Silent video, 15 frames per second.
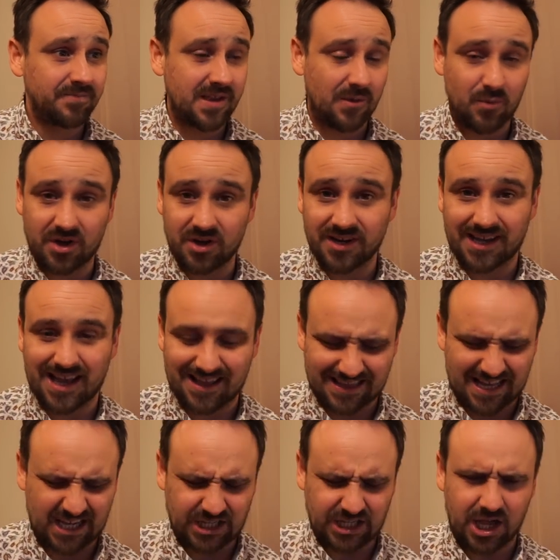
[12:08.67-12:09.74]
then we're going to get
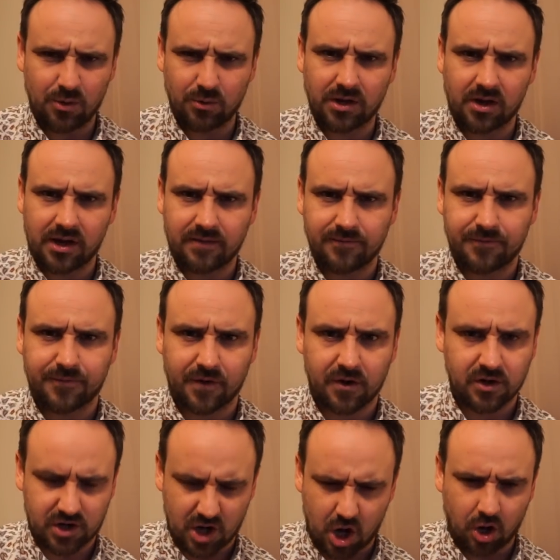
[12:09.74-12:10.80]
that low-lying
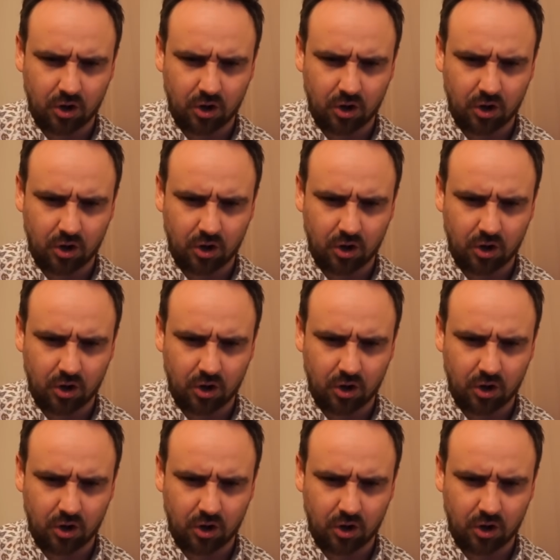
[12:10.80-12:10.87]
fog